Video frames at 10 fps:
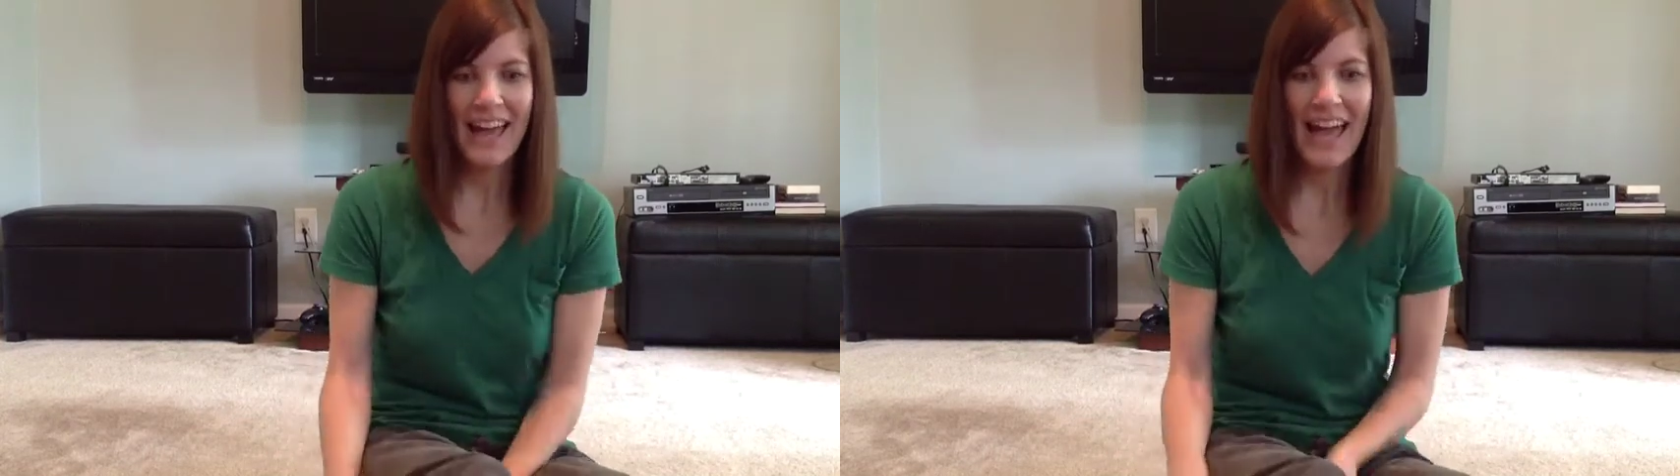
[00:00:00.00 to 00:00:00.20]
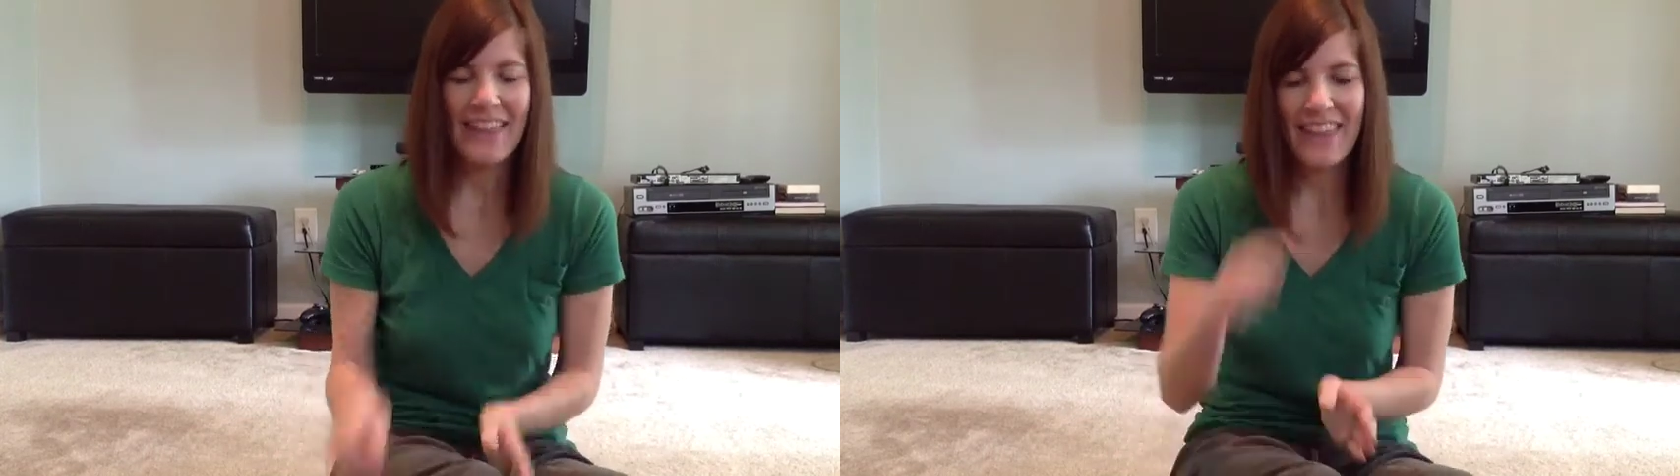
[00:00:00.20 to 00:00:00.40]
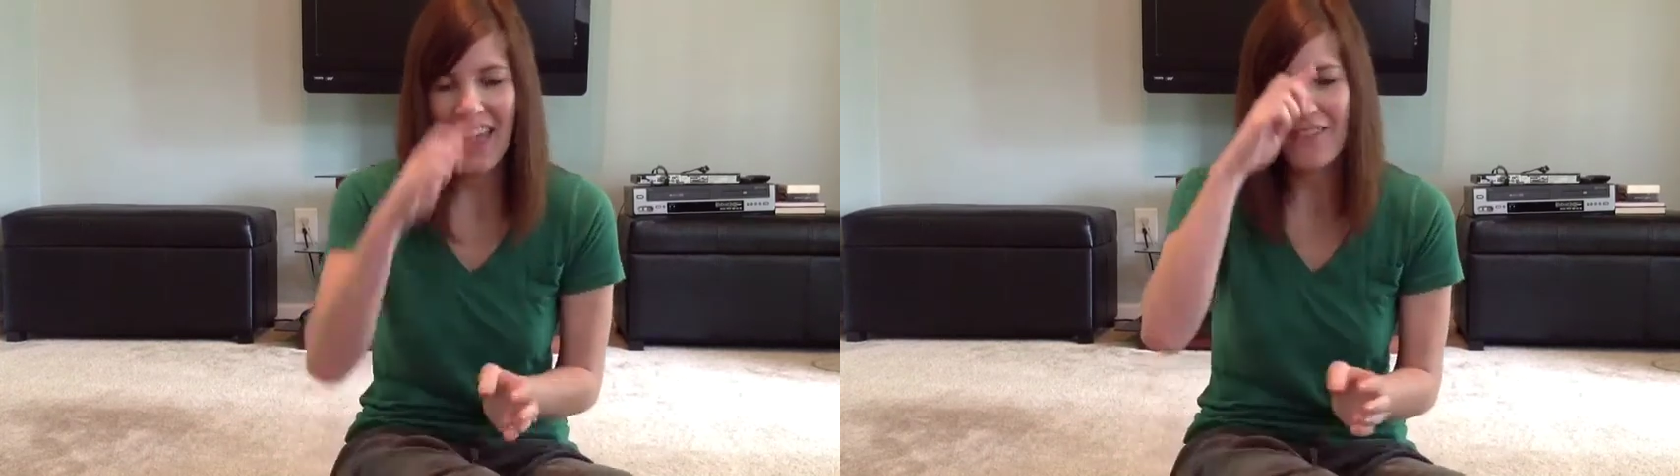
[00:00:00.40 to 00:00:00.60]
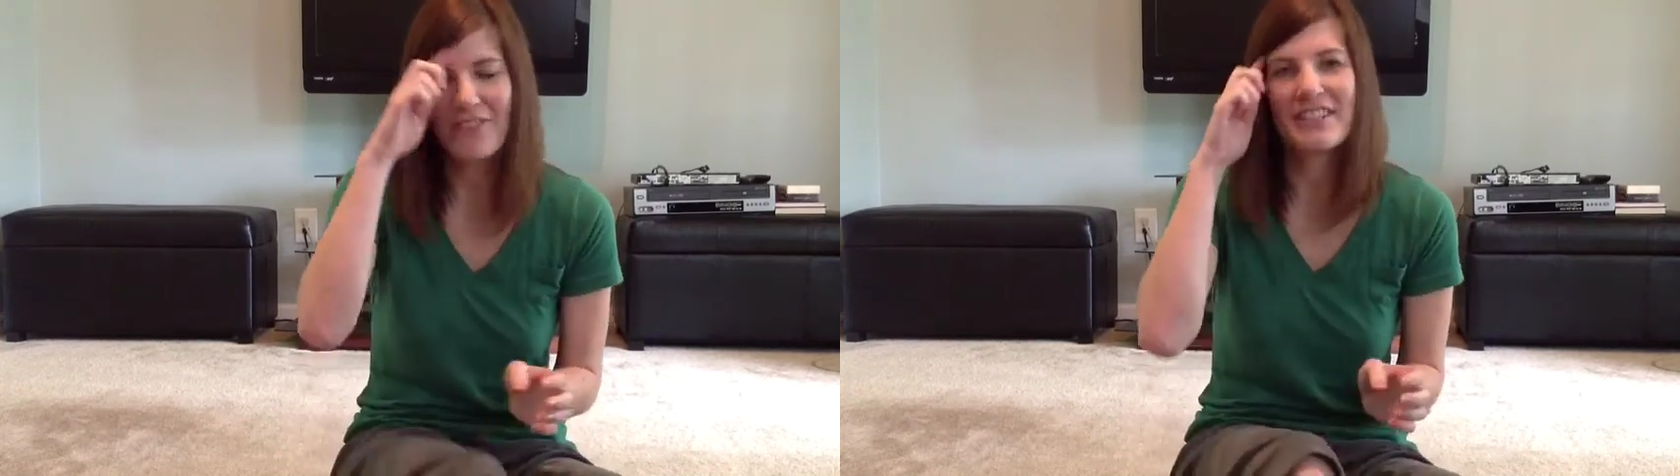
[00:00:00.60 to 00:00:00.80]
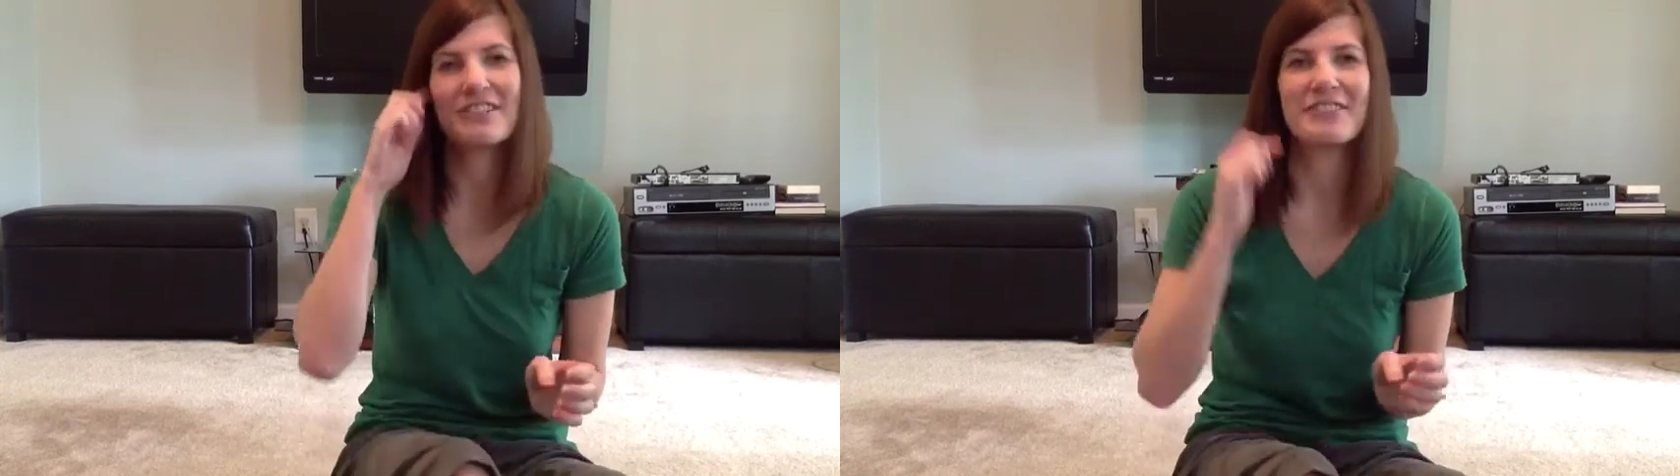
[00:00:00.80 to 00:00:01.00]
And every
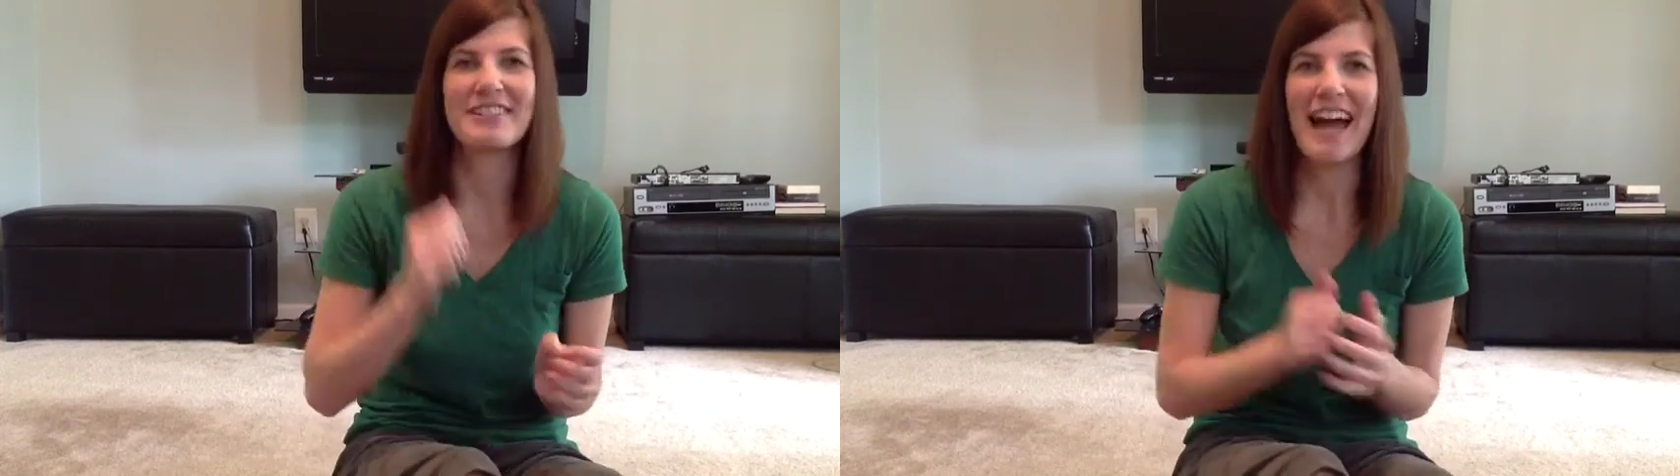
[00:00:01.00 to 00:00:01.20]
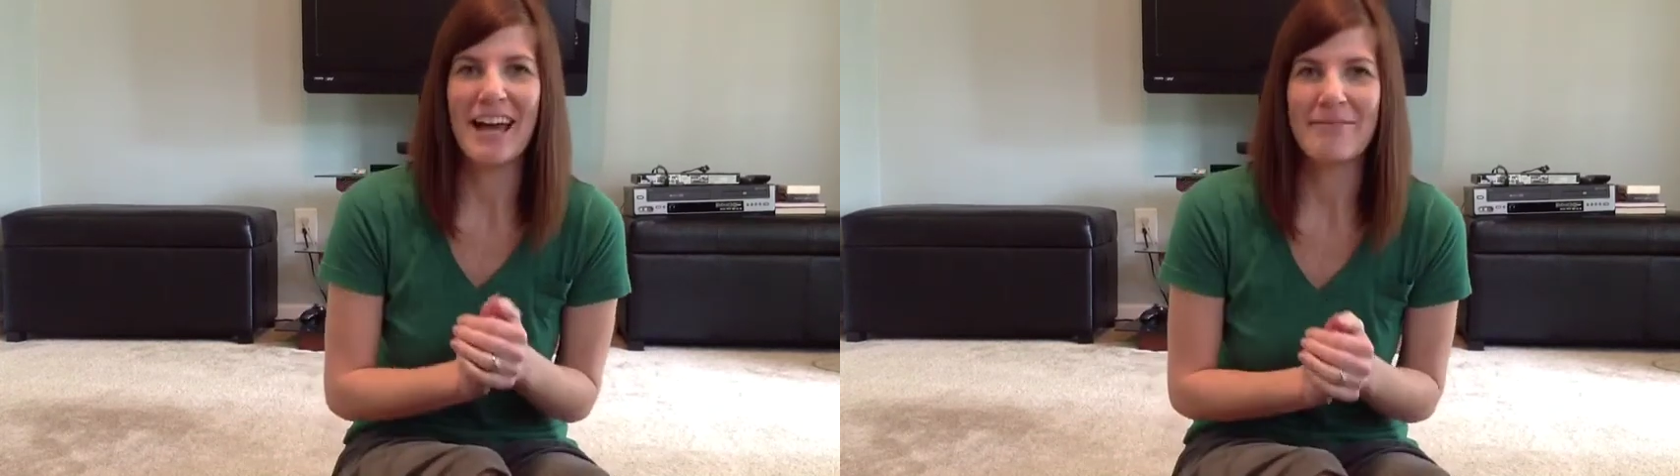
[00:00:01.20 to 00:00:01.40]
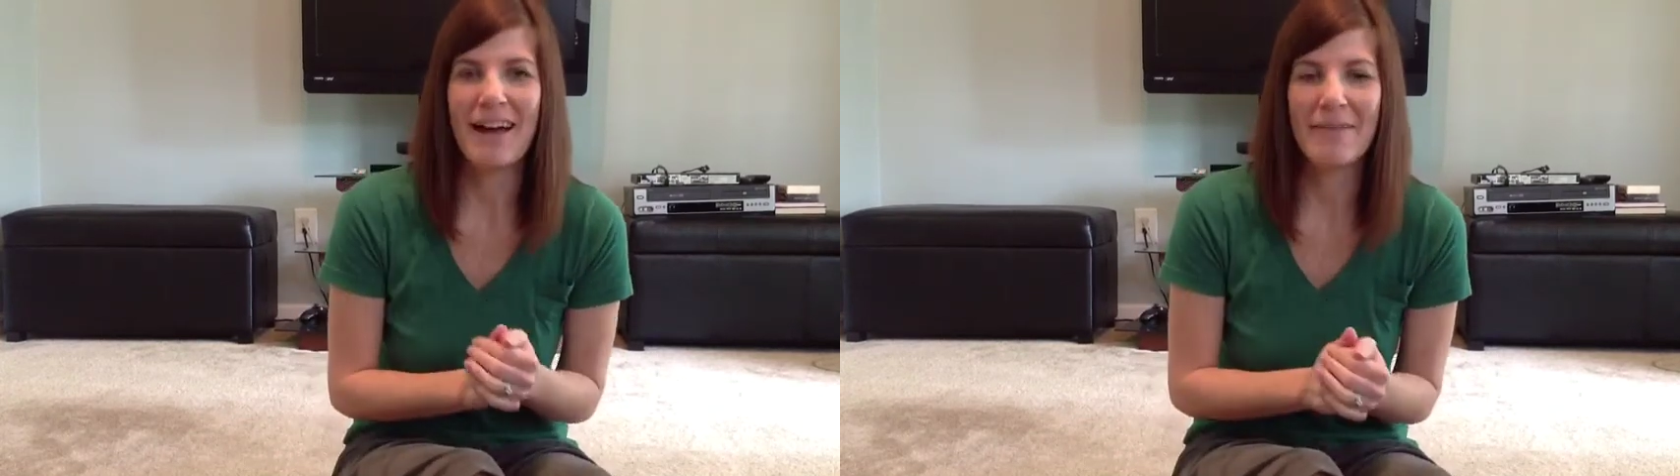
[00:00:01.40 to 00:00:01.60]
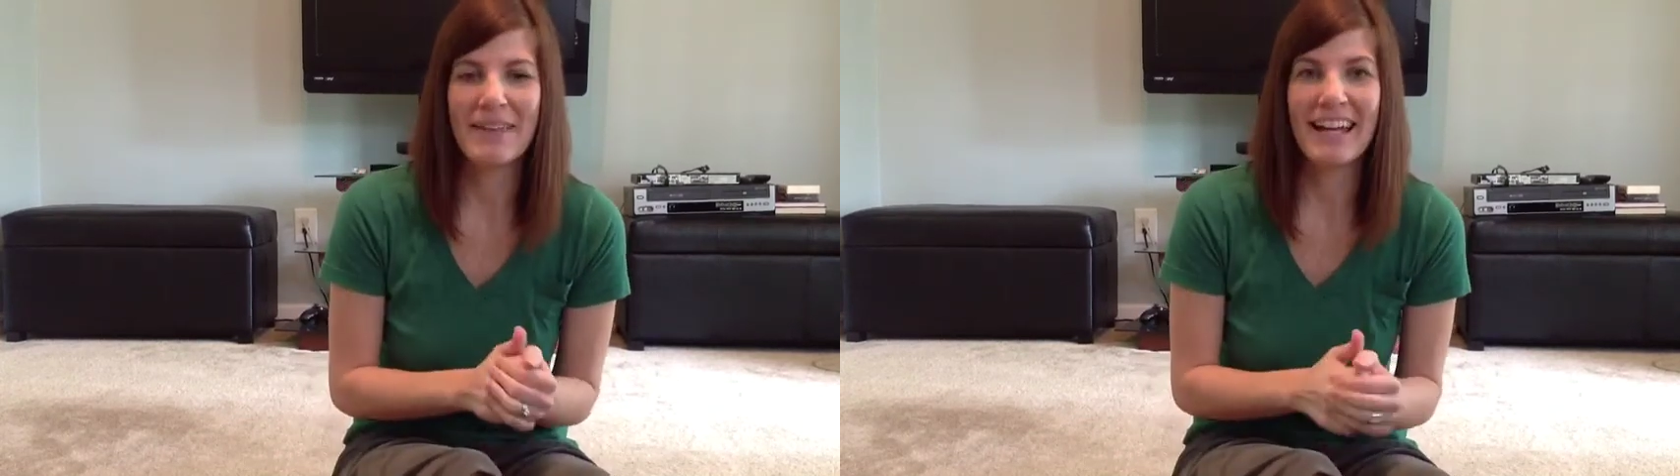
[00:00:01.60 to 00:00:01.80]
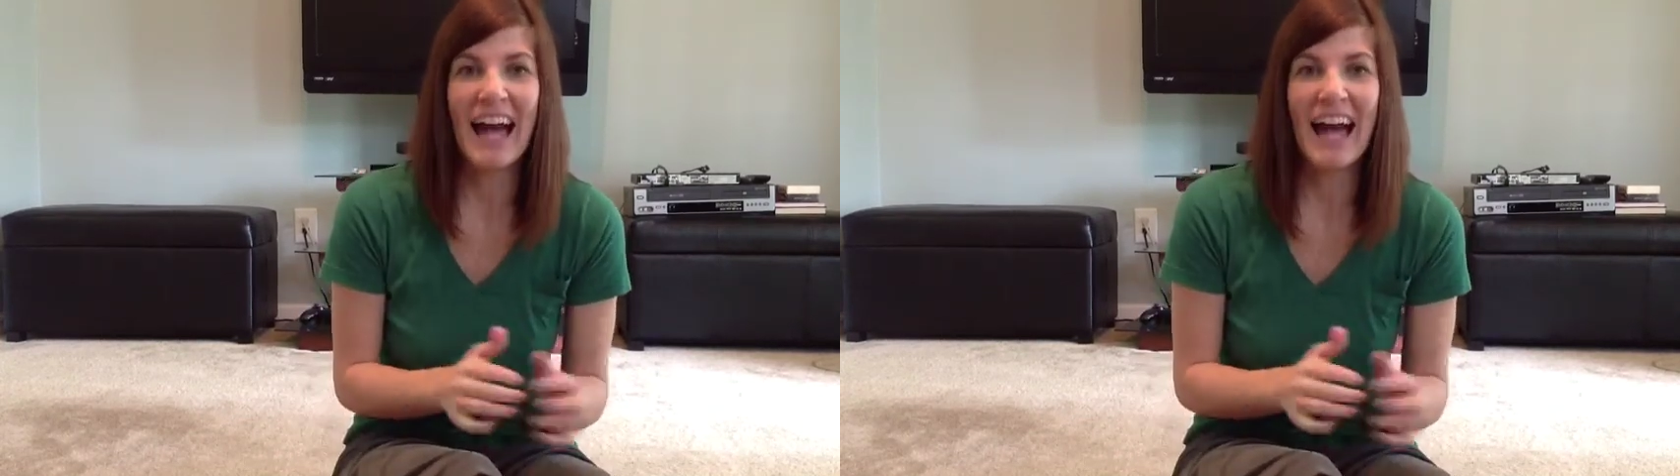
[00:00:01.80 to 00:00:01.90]
single time I'm like,